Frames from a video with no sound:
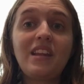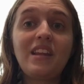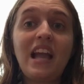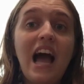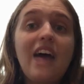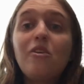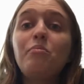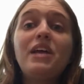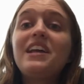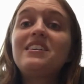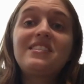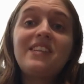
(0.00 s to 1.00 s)
I don't plan
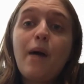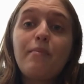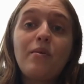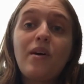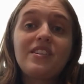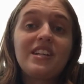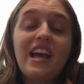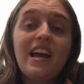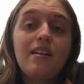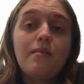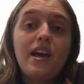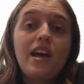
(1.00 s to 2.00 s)
on stopping watching
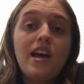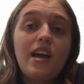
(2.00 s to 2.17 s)
anime. And